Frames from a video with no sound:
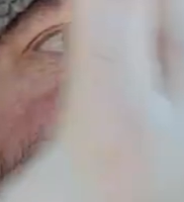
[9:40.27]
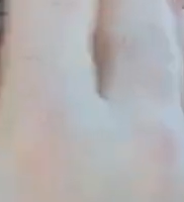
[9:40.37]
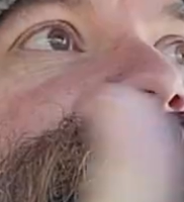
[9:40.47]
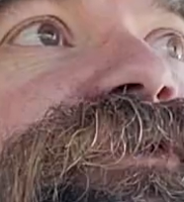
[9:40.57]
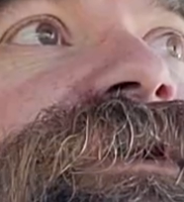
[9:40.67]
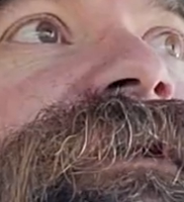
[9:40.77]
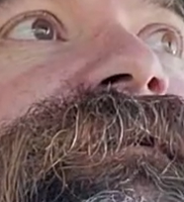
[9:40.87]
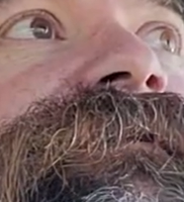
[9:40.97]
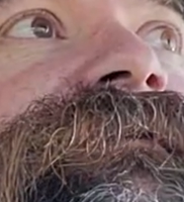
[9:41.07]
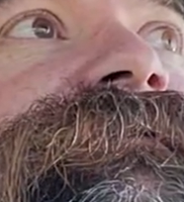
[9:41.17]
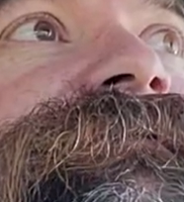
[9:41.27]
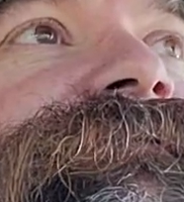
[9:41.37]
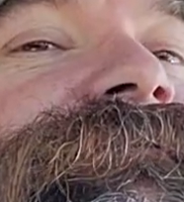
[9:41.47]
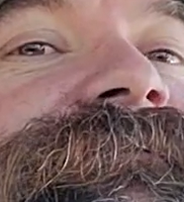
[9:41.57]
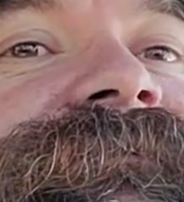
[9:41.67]
for a kid
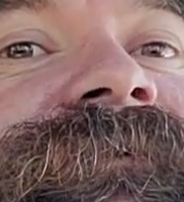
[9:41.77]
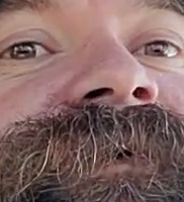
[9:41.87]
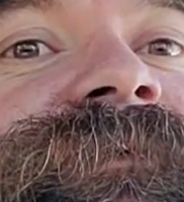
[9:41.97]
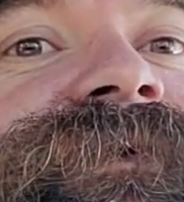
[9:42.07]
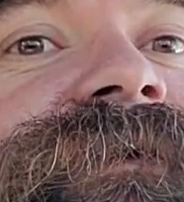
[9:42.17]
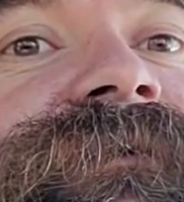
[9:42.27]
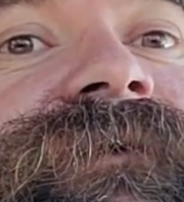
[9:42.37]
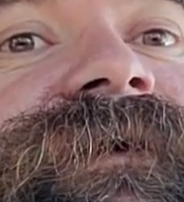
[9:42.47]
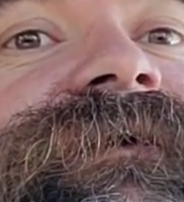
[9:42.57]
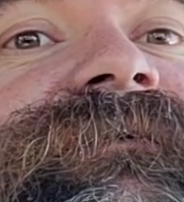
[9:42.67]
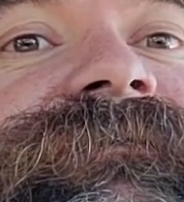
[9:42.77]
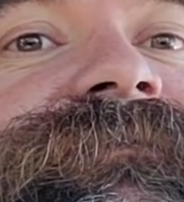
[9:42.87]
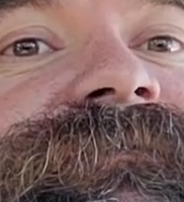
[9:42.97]
comes up with like, oh hey, you did